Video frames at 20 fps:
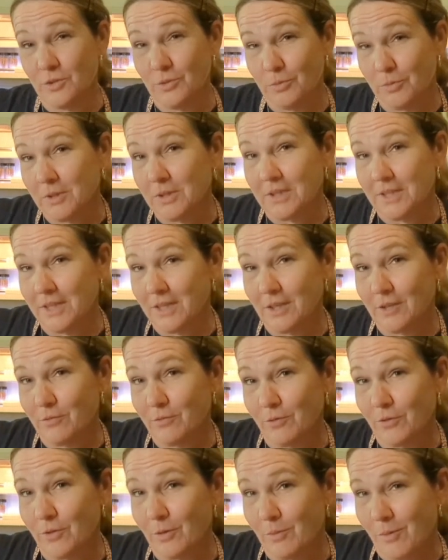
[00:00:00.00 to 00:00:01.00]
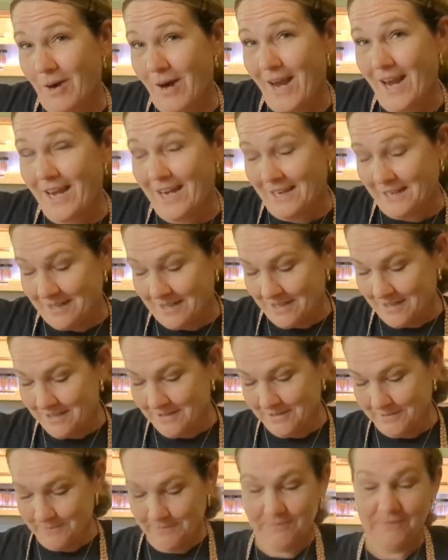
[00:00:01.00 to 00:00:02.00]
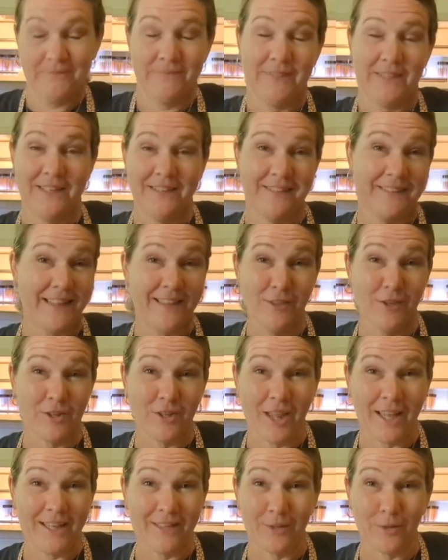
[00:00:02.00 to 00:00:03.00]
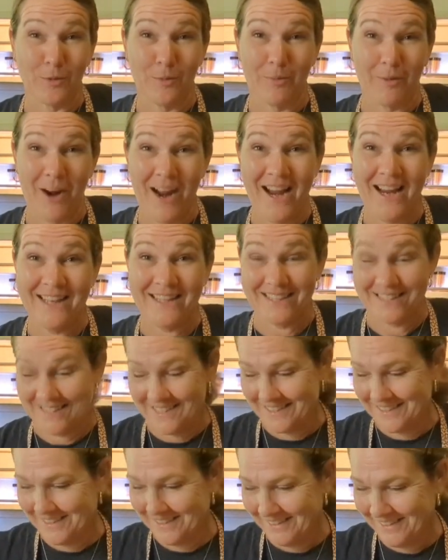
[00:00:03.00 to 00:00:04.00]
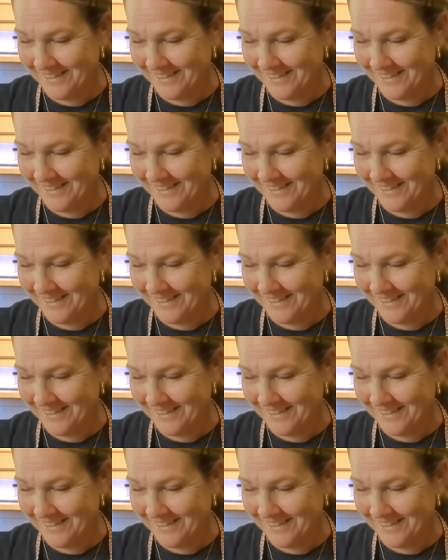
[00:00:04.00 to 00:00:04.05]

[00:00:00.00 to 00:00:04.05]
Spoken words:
are really good for the brain. They look like little brains.